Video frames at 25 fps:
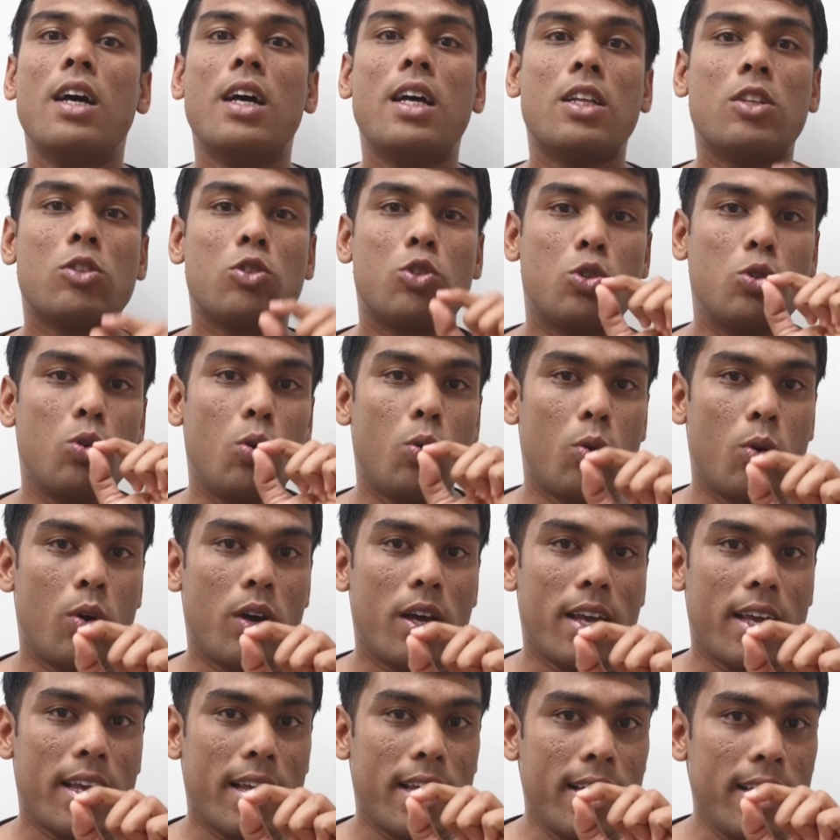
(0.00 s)

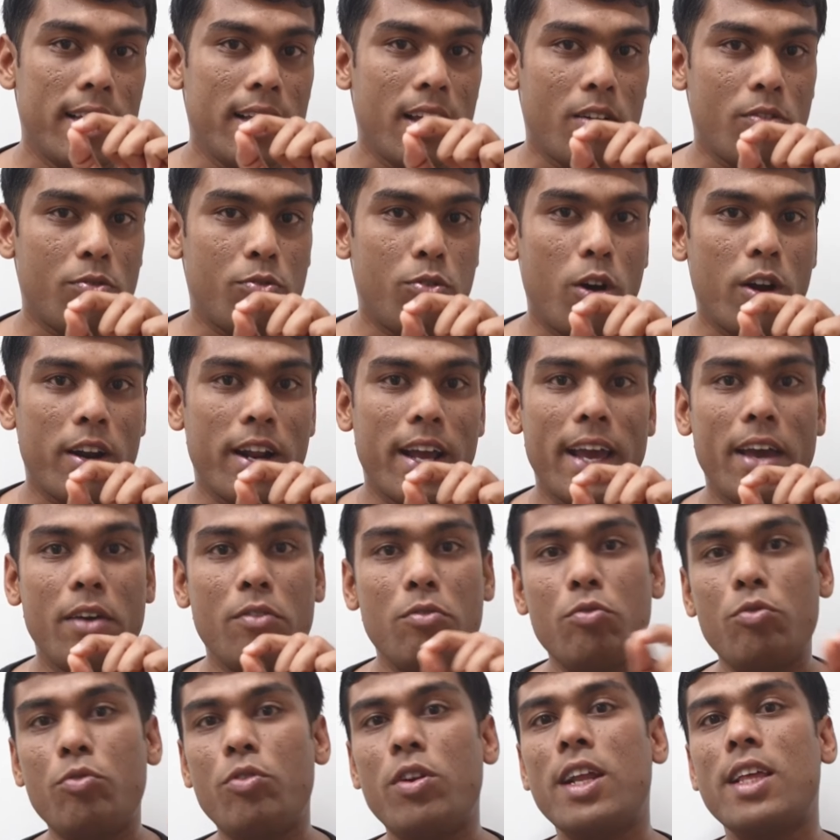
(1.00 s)
So here for
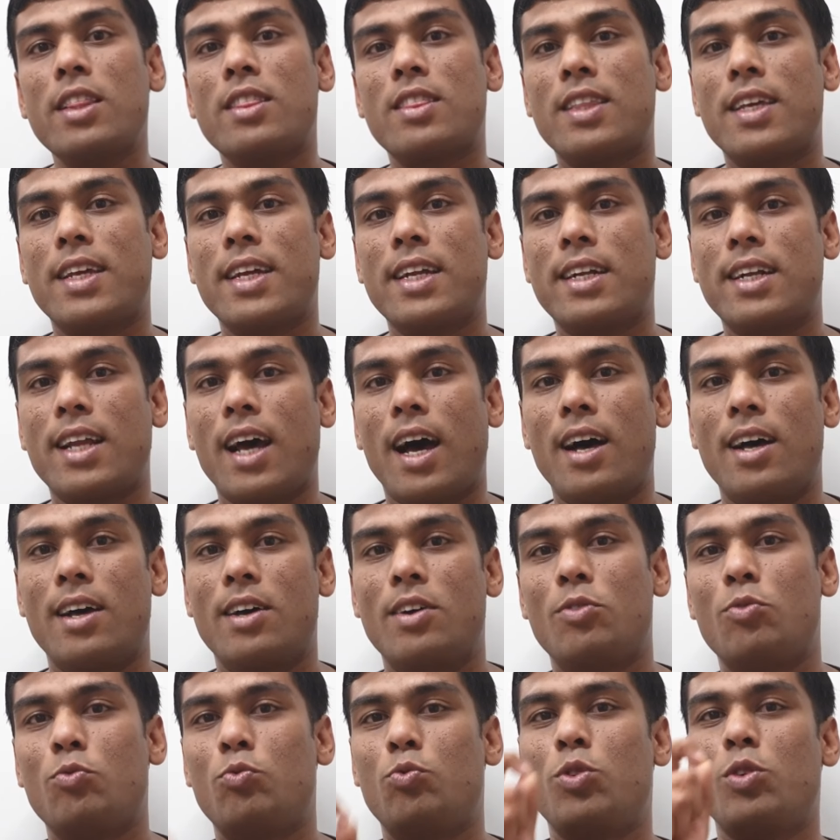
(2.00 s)
every
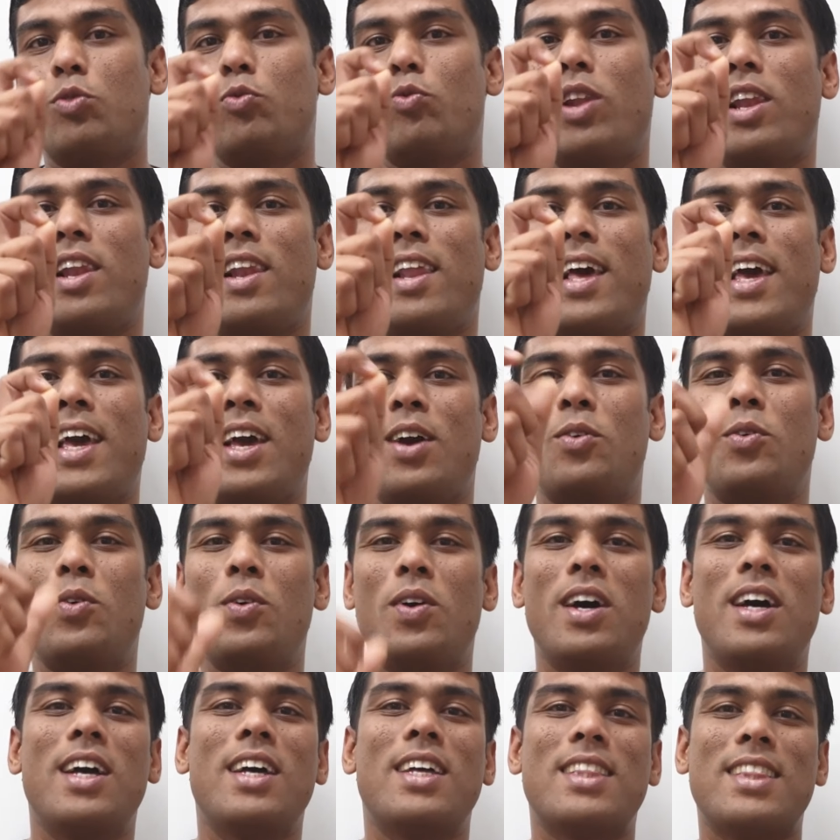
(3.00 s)
theta we will
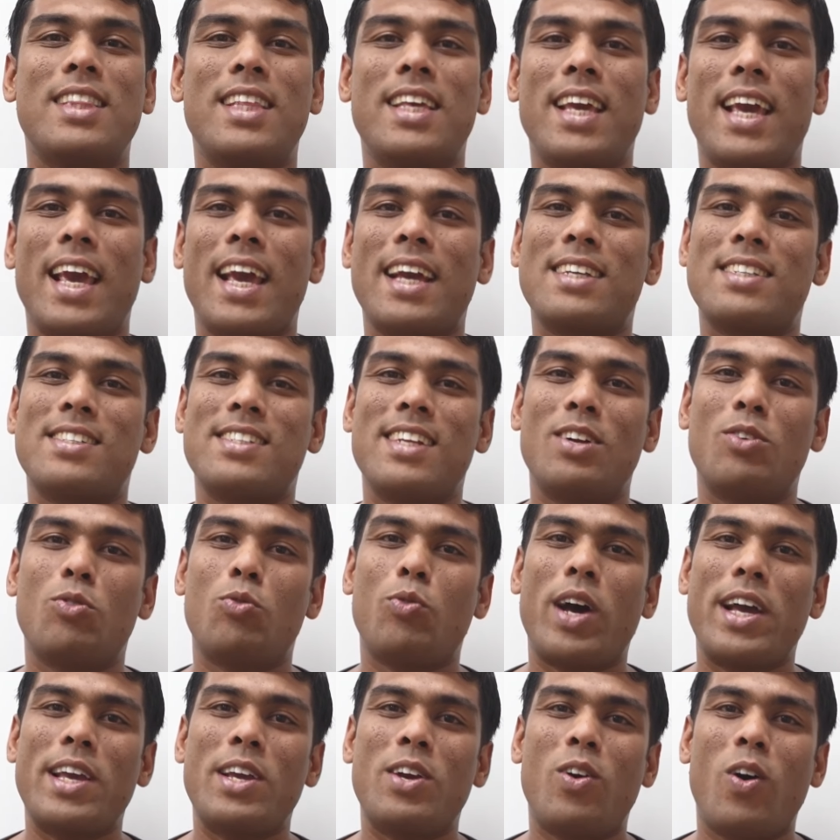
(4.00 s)
have the x and
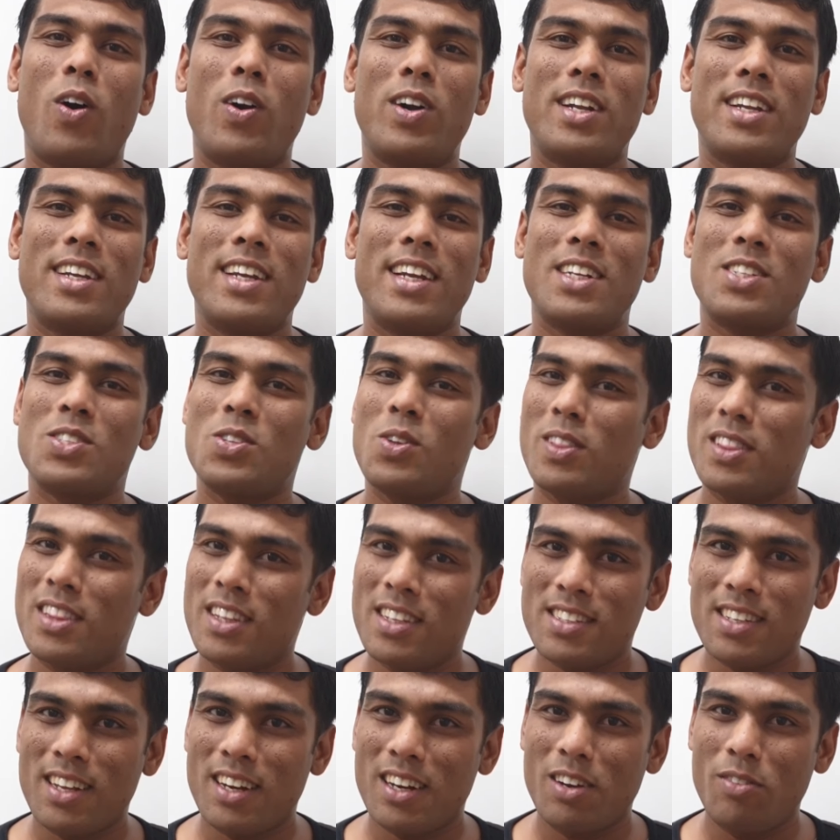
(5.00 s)
y coordinates on the
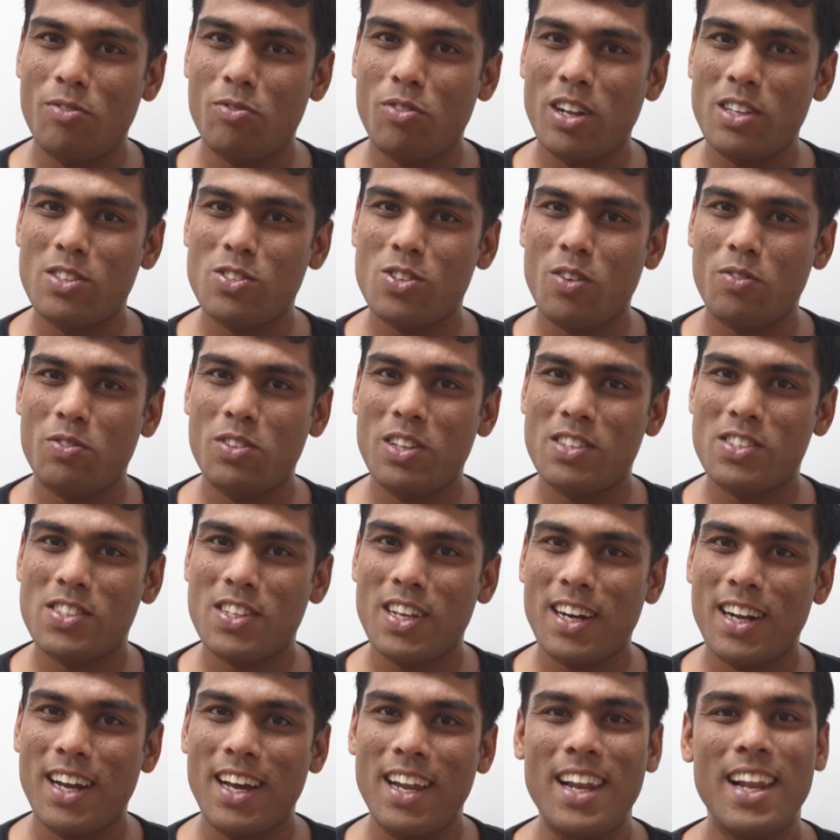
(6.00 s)
circumference of the
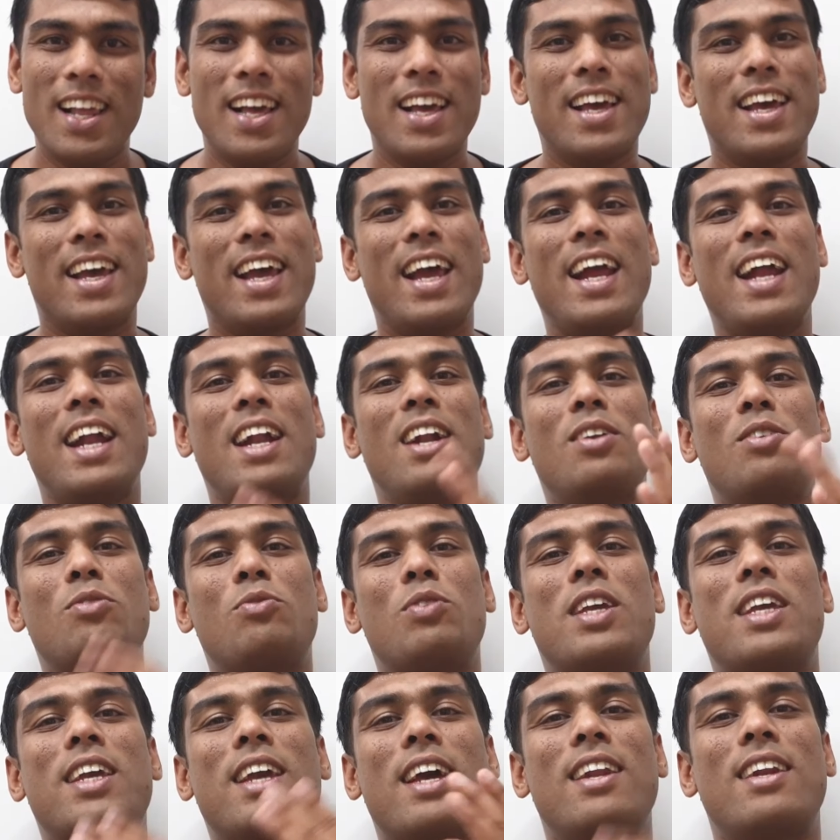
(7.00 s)
circle, and
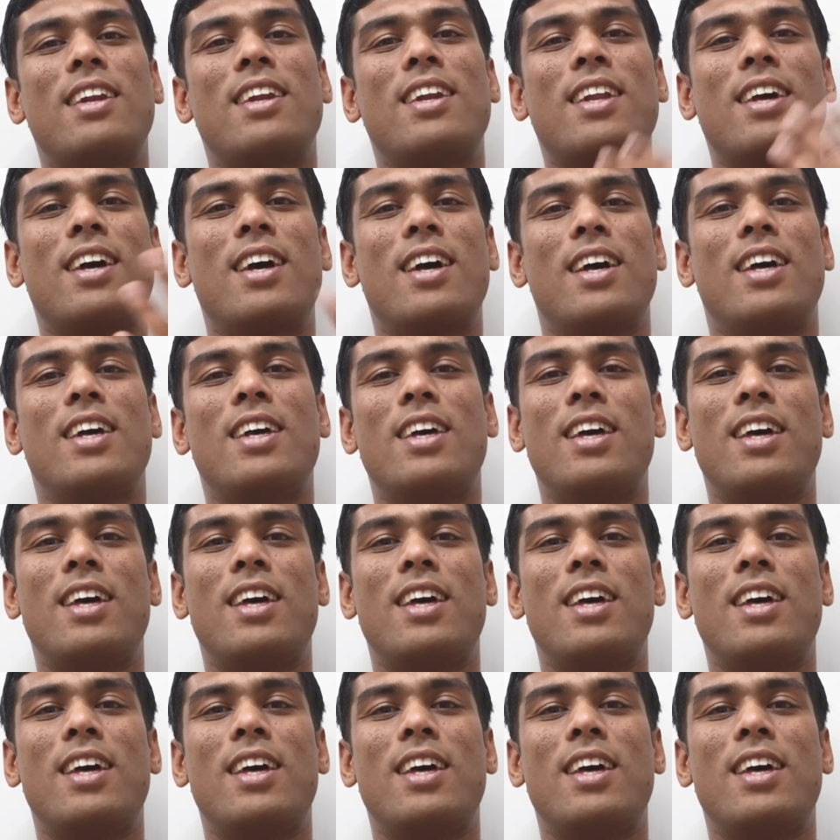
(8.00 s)
we can